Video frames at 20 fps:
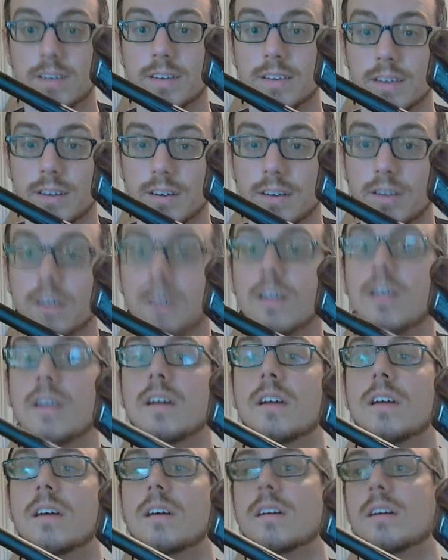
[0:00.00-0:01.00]
here
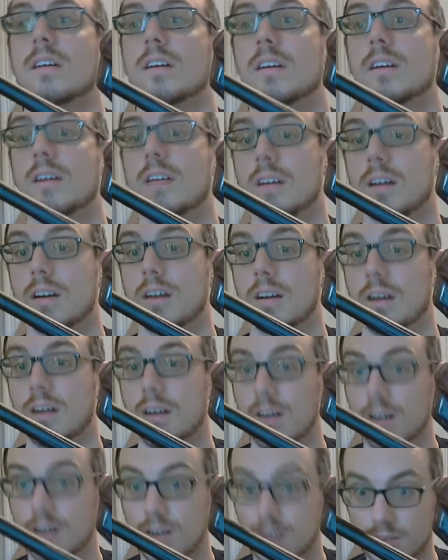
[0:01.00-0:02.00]

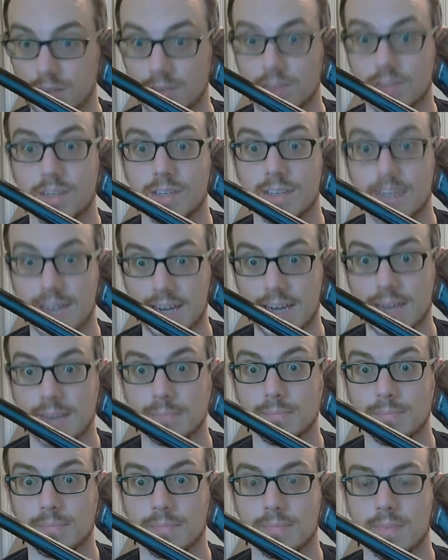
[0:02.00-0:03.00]
all the time.